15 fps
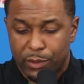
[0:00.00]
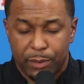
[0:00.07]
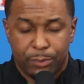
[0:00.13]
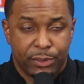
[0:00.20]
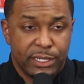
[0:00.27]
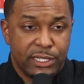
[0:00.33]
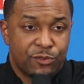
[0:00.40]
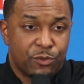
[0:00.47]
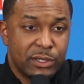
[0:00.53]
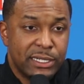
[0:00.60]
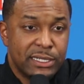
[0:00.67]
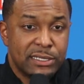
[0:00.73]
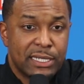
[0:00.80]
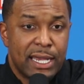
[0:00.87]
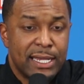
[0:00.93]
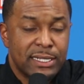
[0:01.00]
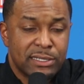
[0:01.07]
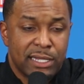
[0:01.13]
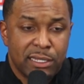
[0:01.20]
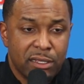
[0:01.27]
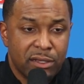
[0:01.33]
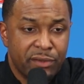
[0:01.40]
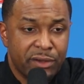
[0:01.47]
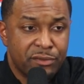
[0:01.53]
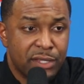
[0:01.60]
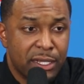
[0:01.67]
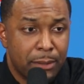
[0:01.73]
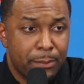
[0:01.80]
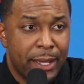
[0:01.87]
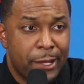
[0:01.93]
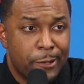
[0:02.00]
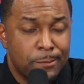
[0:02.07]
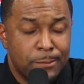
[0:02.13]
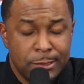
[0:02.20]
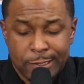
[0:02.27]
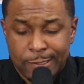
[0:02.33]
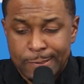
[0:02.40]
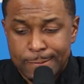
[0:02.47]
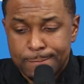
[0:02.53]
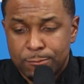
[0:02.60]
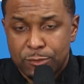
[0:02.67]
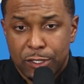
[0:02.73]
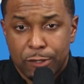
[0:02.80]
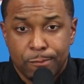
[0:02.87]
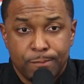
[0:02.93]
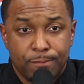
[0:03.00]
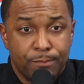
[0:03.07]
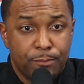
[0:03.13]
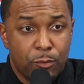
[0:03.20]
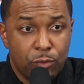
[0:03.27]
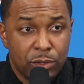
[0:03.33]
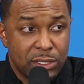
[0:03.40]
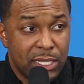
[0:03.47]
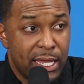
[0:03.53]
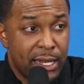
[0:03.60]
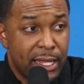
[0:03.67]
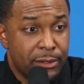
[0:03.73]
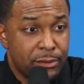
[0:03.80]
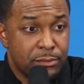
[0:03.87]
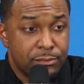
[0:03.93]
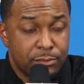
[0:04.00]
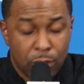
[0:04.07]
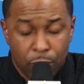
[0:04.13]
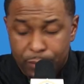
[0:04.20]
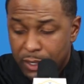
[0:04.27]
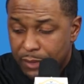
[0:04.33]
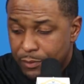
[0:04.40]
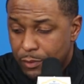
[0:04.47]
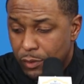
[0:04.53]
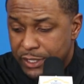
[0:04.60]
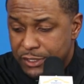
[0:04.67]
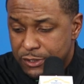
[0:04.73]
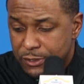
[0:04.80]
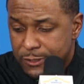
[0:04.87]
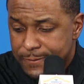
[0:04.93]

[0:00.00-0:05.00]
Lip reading: really pleased with these guys, and I love everything about them. So with that, I'll open up questions.